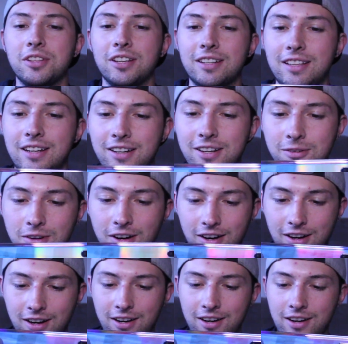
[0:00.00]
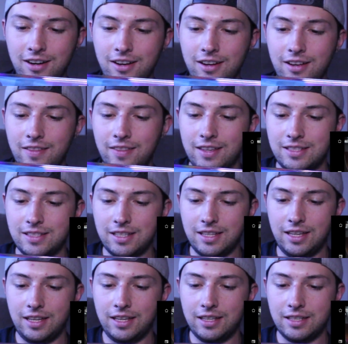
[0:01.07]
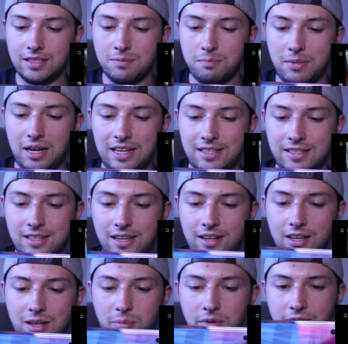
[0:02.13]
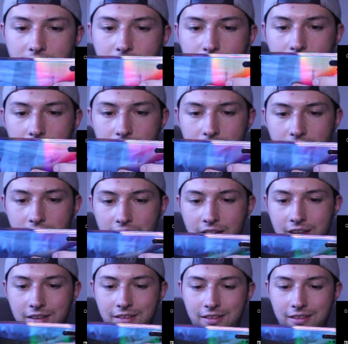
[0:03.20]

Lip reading: Look, there you are. This is my setup if you're wondering.